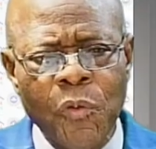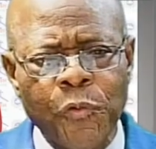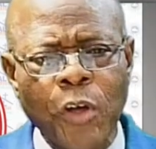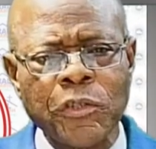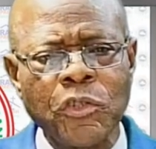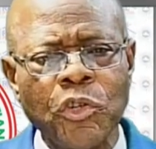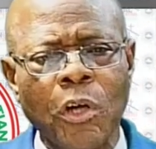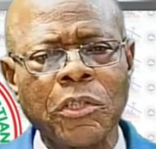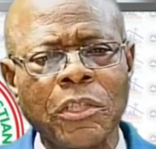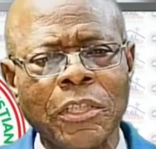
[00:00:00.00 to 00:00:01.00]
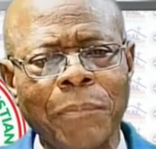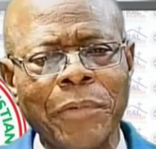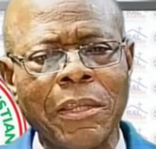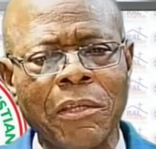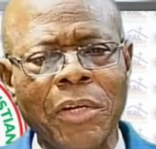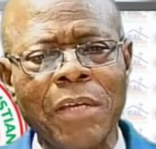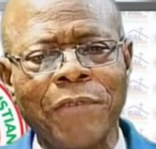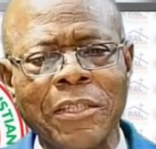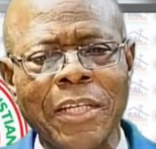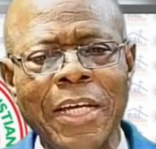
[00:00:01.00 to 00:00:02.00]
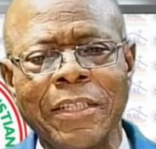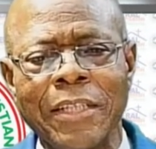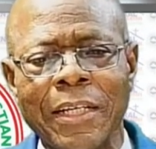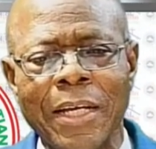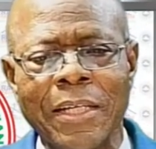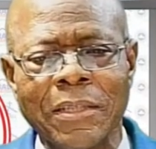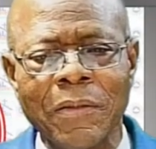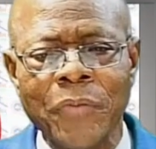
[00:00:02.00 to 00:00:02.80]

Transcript: 1 John chapter 3 verse 8 declares